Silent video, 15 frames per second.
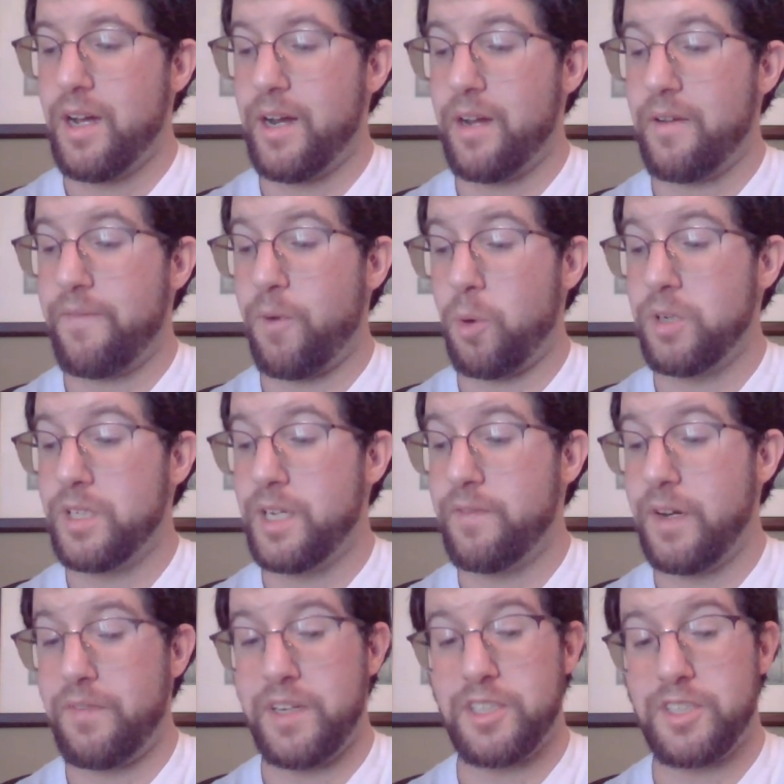And in
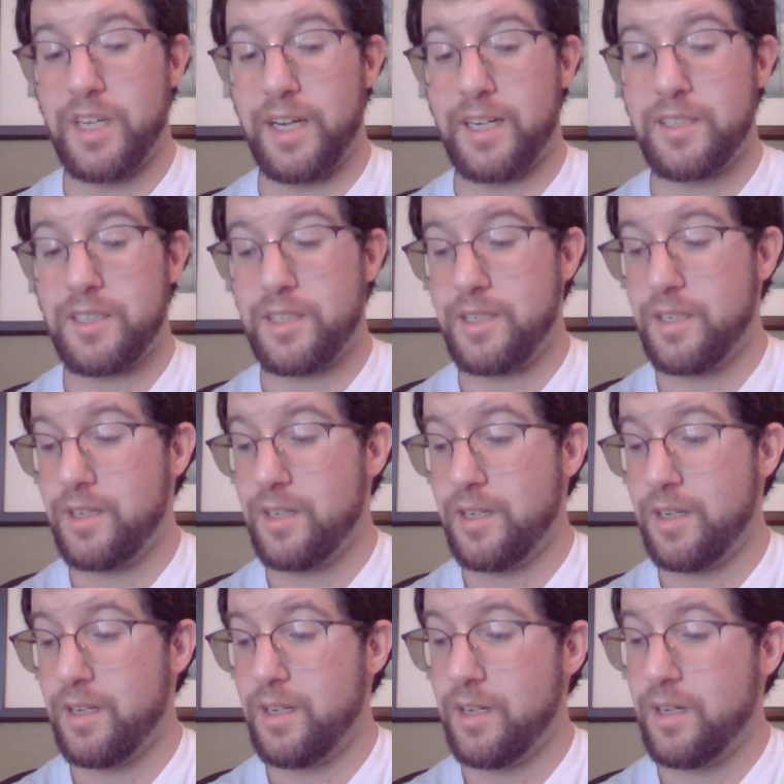1456,
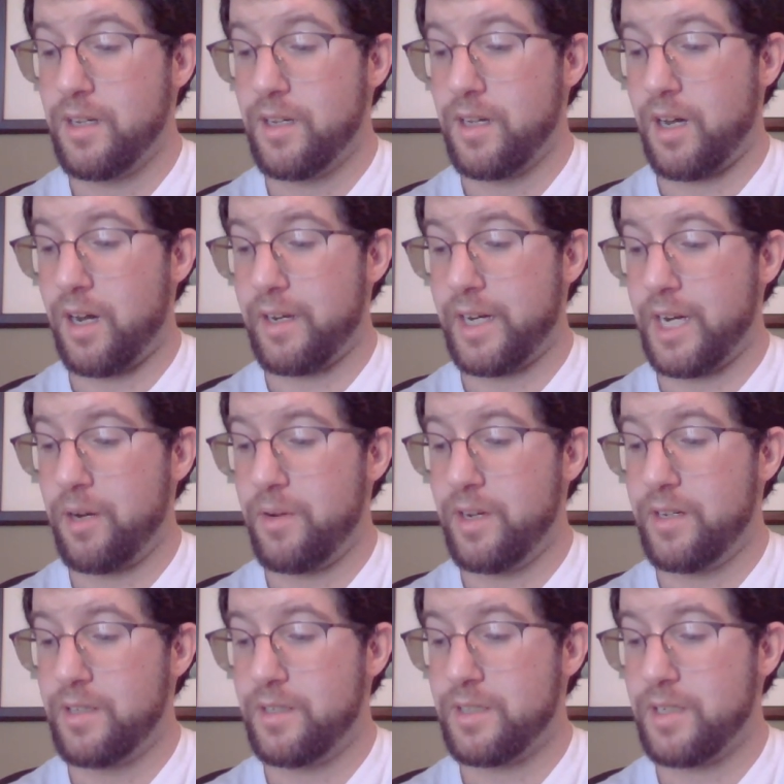
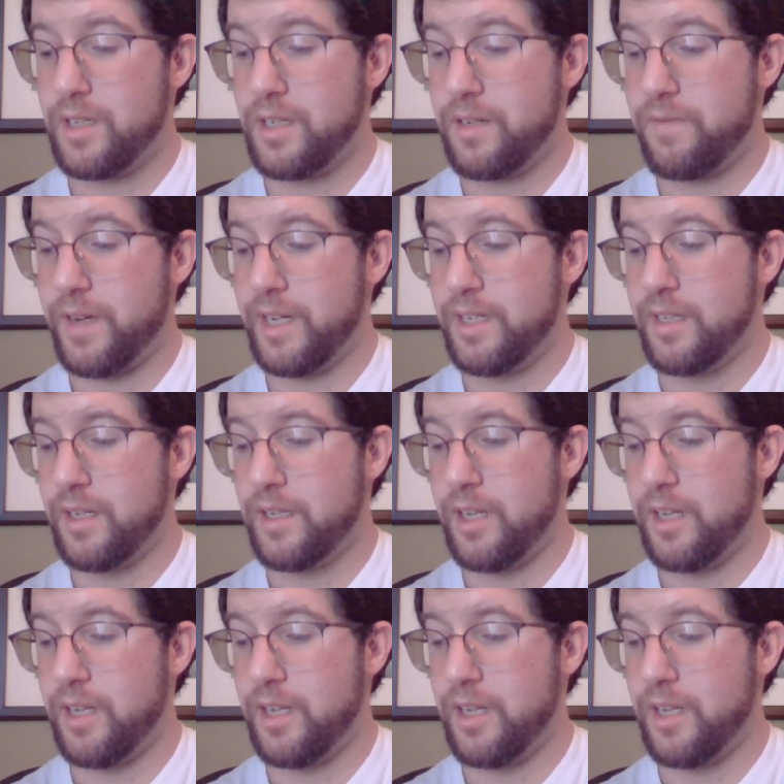Hungarians defeat